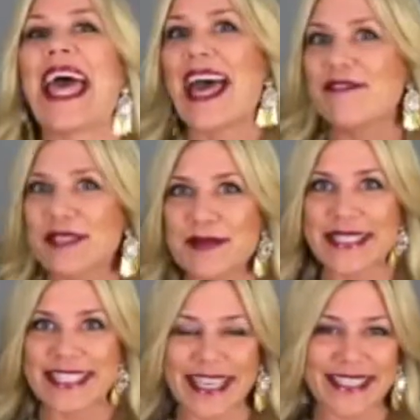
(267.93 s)

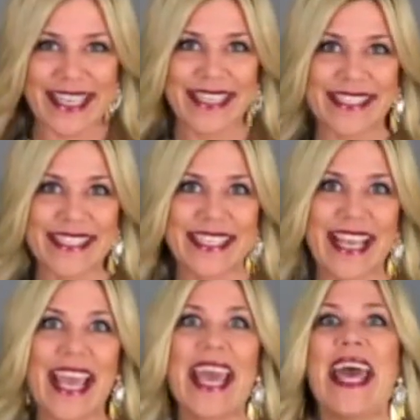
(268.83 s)
Everyone does it.
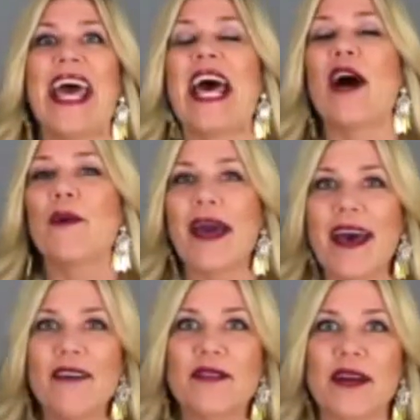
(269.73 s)

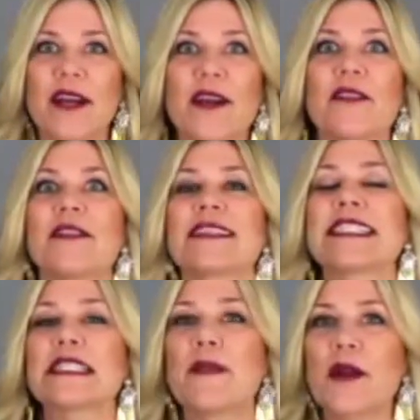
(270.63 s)
However, the
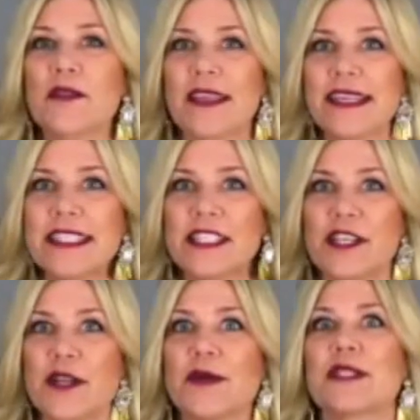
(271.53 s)
smart thing to
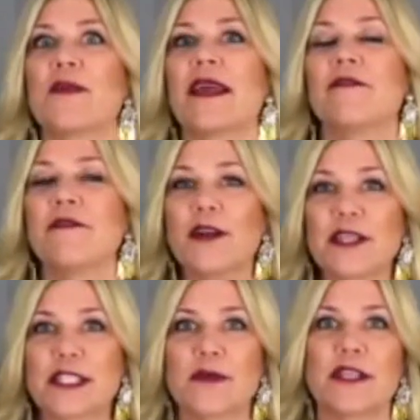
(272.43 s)
do is when
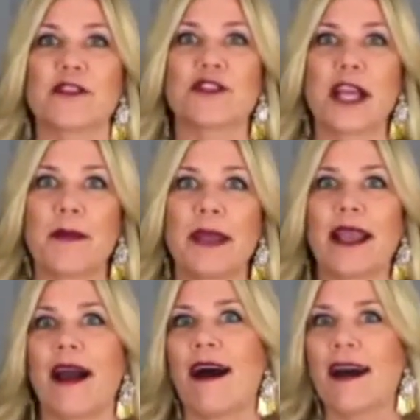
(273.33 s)
first, when you're
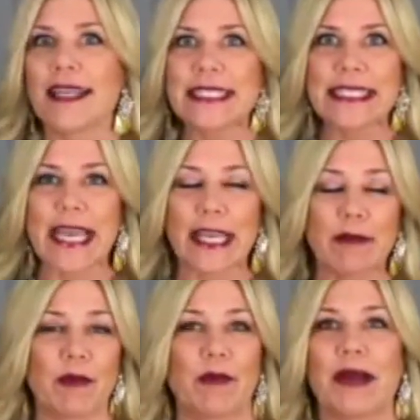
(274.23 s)
shopping on a
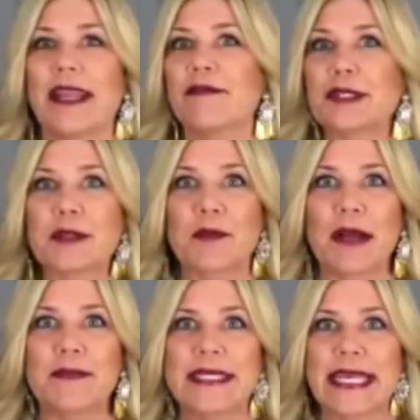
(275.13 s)
site, whatever
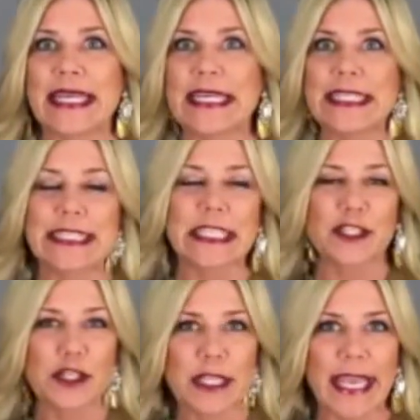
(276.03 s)
website it is
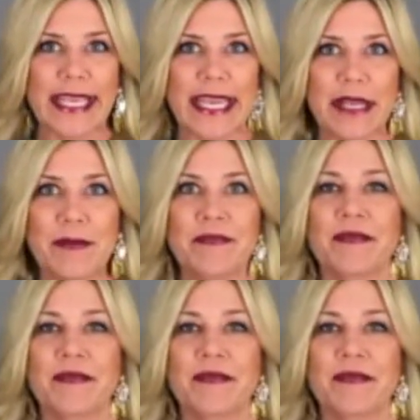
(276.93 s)
that you're liking,